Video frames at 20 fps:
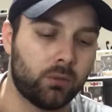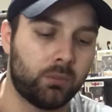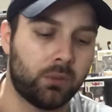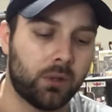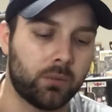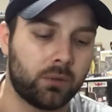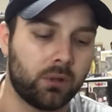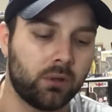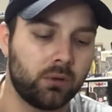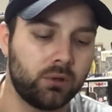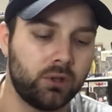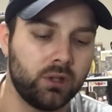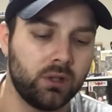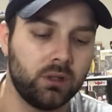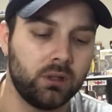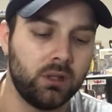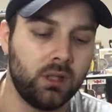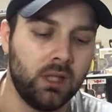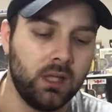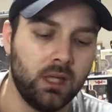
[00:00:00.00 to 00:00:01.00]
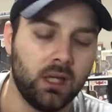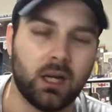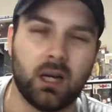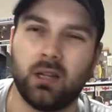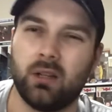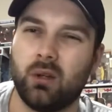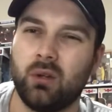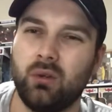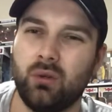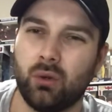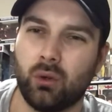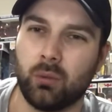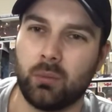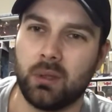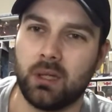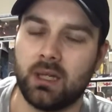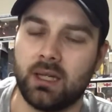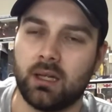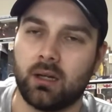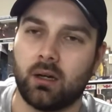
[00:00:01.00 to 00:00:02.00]
Popcultcha. I know
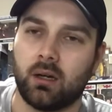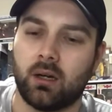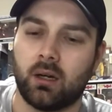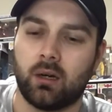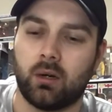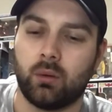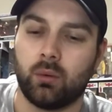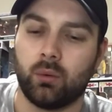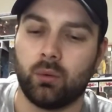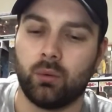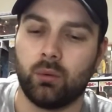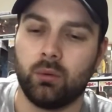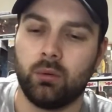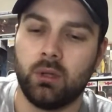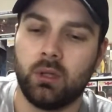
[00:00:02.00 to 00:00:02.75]
normally I'll